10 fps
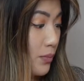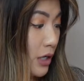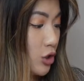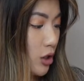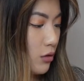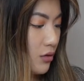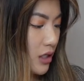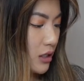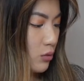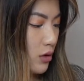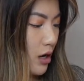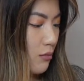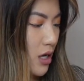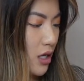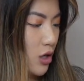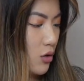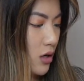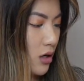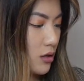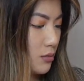Budget on this one, I mean, you
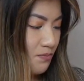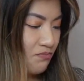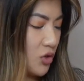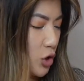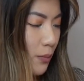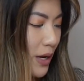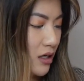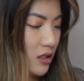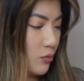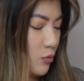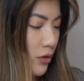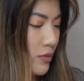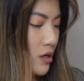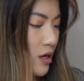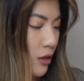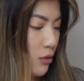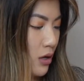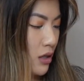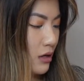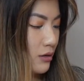could, top end, you were probably looking at
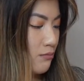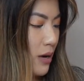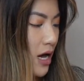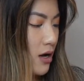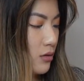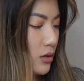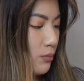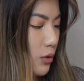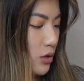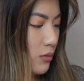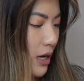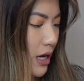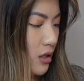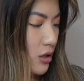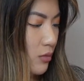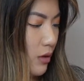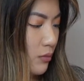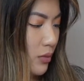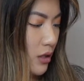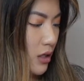£3,000. Bottom end, you
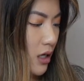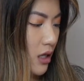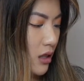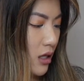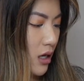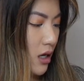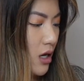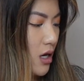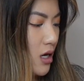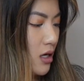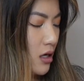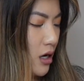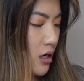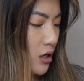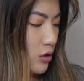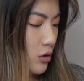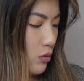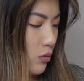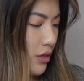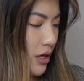might be looking in the 900
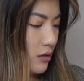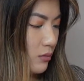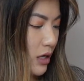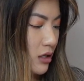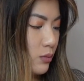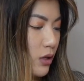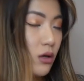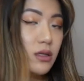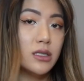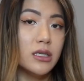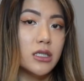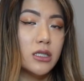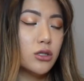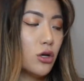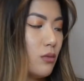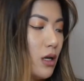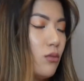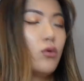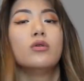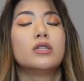or 1,000 pounds, but you can see there's so many
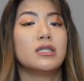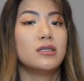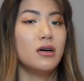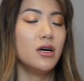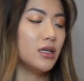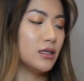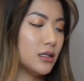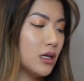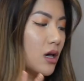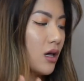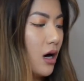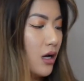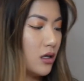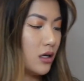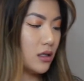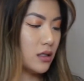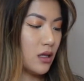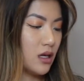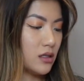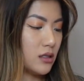more designs, colors and
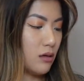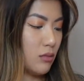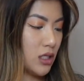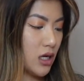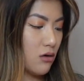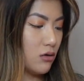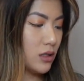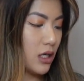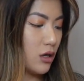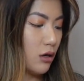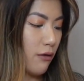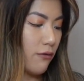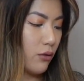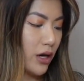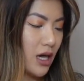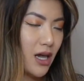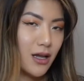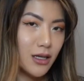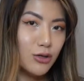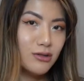things and materials that you can go for
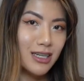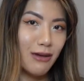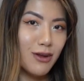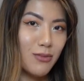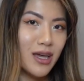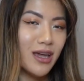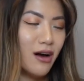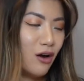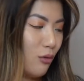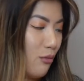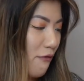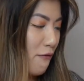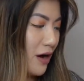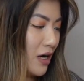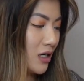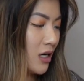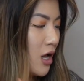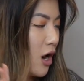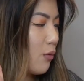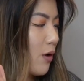here. You can definitely be a lot more fun
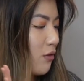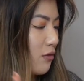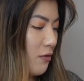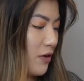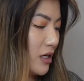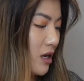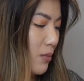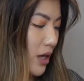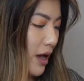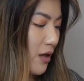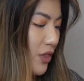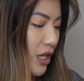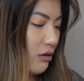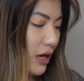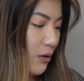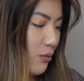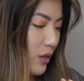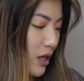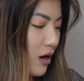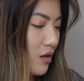with the Fendi baguette than you can with
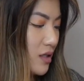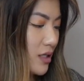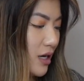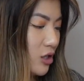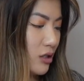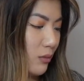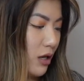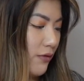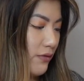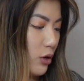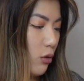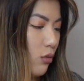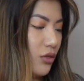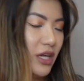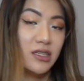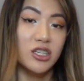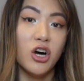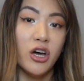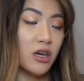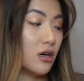the other selections. I mean, you've even got one that's a
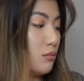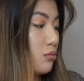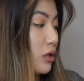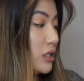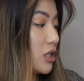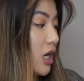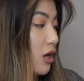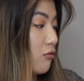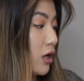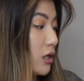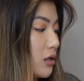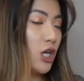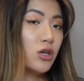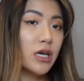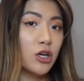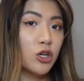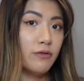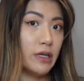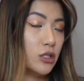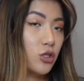tiger print here, right? You can get good
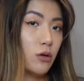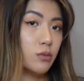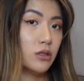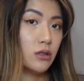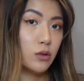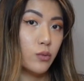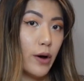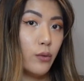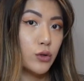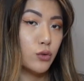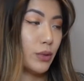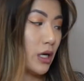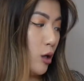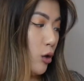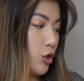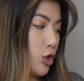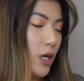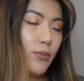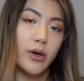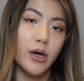vintage options as well, which will be a lot
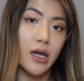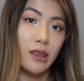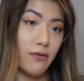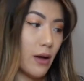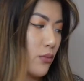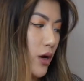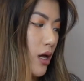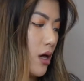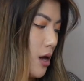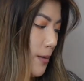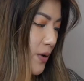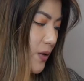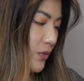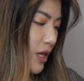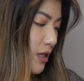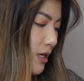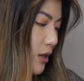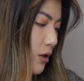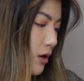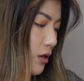cheaper in the fabric. But in the
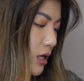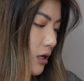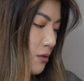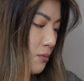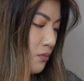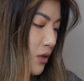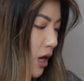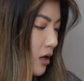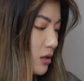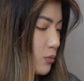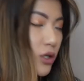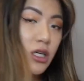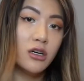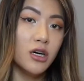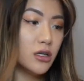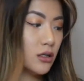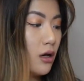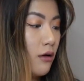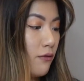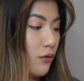leather, I think, yeah, it's pretty good
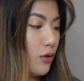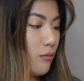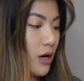for the